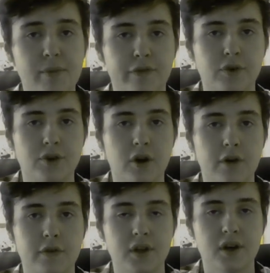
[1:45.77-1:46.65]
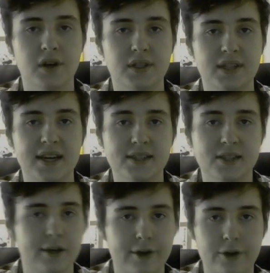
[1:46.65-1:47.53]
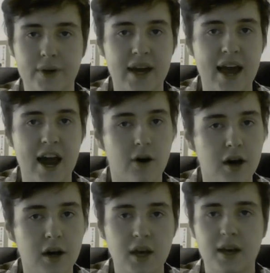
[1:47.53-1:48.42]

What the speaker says: before you go for the test. So you're doing an hour.